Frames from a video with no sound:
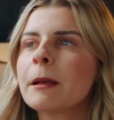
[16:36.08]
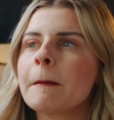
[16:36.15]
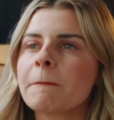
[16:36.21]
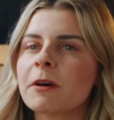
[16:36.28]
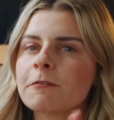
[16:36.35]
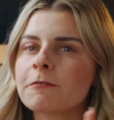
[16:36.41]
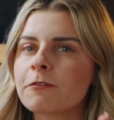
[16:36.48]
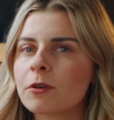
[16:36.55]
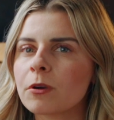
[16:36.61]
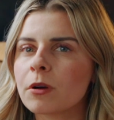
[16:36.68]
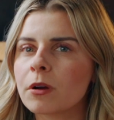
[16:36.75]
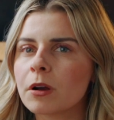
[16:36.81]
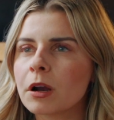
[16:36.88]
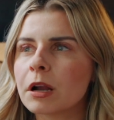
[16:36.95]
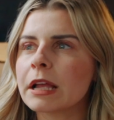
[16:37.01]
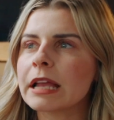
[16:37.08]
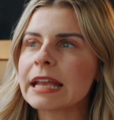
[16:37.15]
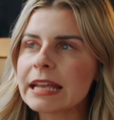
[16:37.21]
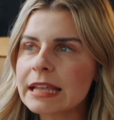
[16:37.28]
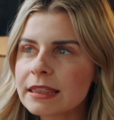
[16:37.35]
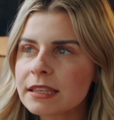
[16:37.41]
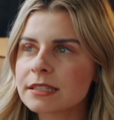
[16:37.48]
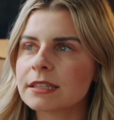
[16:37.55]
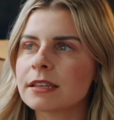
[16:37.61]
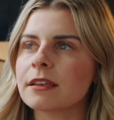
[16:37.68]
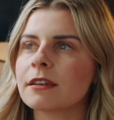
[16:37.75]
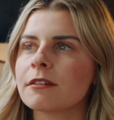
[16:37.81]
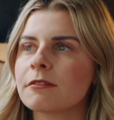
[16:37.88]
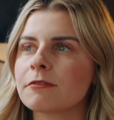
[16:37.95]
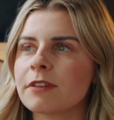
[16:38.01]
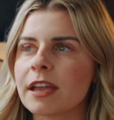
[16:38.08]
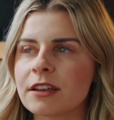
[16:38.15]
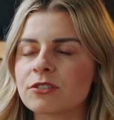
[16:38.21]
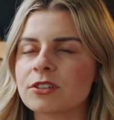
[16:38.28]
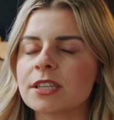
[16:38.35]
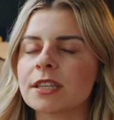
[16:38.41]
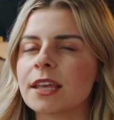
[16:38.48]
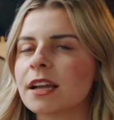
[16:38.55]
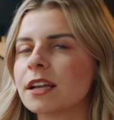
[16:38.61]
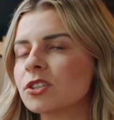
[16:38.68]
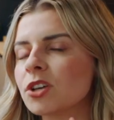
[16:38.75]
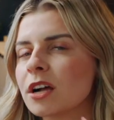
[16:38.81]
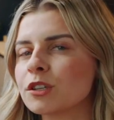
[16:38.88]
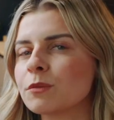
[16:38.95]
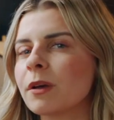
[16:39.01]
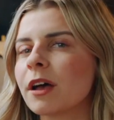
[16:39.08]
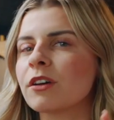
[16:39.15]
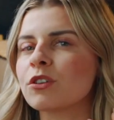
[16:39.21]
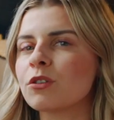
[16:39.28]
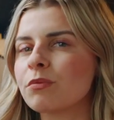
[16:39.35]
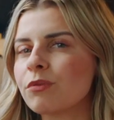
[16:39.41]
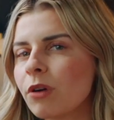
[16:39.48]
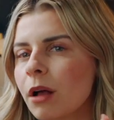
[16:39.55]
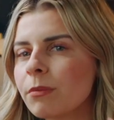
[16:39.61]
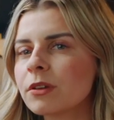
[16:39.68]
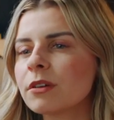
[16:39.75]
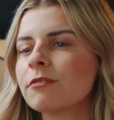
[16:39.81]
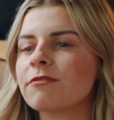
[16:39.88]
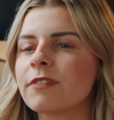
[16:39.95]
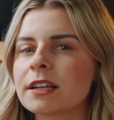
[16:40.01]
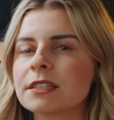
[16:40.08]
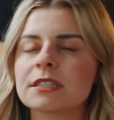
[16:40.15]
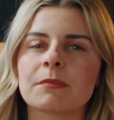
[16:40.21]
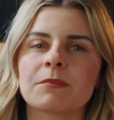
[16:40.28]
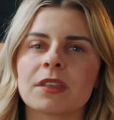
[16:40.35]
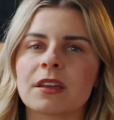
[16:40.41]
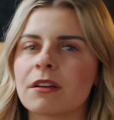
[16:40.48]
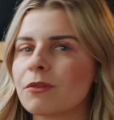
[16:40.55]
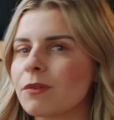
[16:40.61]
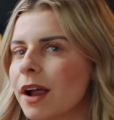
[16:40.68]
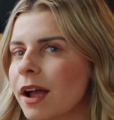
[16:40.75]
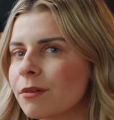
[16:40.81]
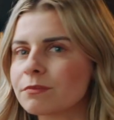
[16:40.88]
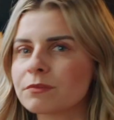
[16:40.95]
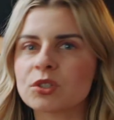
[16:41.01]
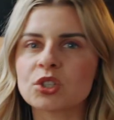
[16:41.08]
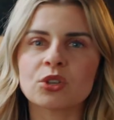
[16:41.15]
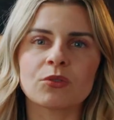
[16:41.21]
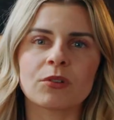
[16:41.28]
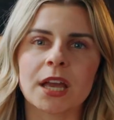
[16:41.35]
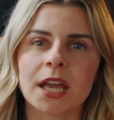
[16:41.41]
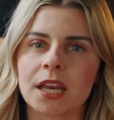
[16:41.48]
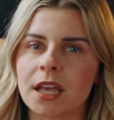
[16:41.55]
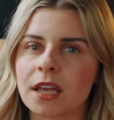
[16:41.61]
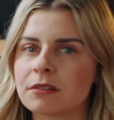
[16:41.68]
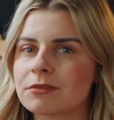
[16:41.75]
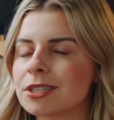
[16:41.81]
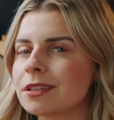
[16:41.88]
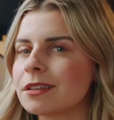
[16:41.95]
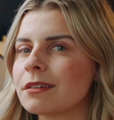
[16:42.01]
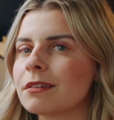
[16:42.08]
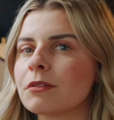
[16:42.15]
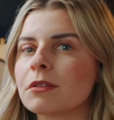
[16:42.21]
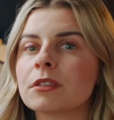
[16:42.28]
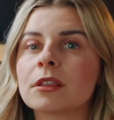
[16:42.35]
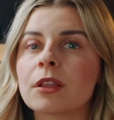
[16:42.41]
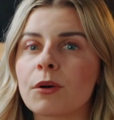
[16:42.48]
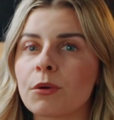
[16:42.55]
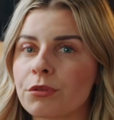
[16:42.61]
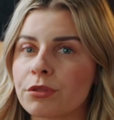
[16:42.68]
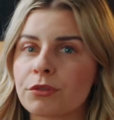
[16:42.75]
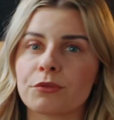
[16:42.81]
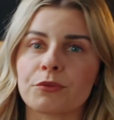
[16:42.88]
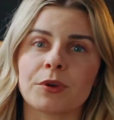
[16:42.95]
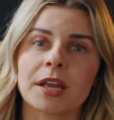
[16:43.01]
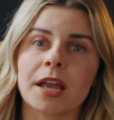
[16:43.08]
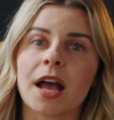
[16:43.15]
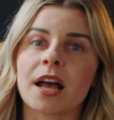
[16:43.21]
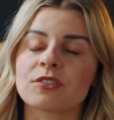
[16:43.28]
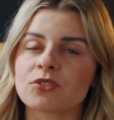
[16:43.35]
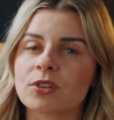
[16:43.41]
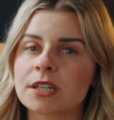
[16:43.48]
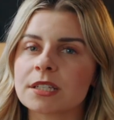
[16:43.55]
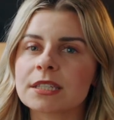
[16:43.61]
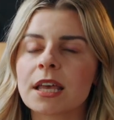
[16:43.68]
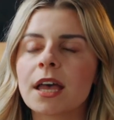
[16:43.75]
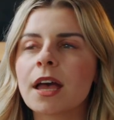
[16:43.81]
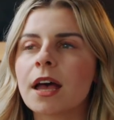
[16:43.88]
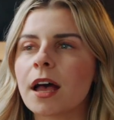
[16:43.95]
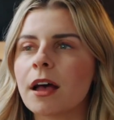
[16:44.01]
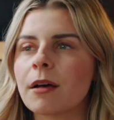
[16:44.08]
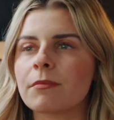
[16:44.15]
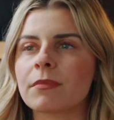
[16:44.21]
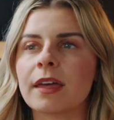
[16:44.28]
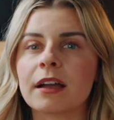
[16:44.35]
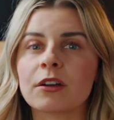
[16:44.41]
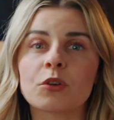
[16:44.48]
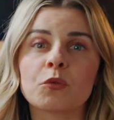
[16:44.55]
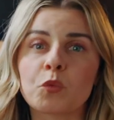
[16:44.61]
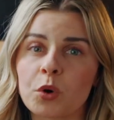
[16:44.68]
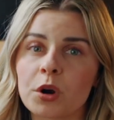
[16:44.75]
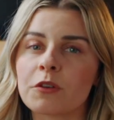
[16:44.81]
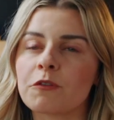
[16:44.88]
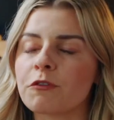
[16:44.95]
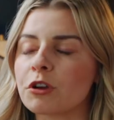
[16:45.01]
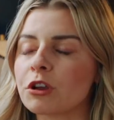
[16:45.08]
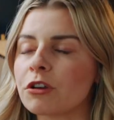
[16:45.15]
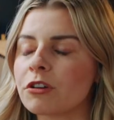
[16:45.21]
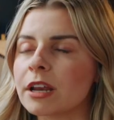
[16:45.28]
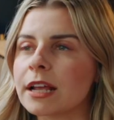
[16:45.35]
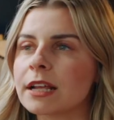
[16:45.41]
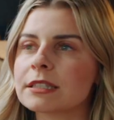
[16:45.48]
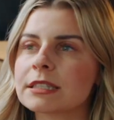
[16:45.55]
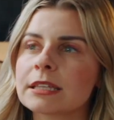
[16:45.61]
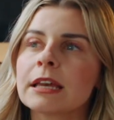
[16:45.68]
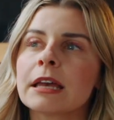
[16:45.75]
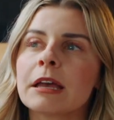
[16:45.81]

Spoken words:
But for in the city of Anderson, like I talked about, you probably could find something around 280 to low 300s that could work for your needs.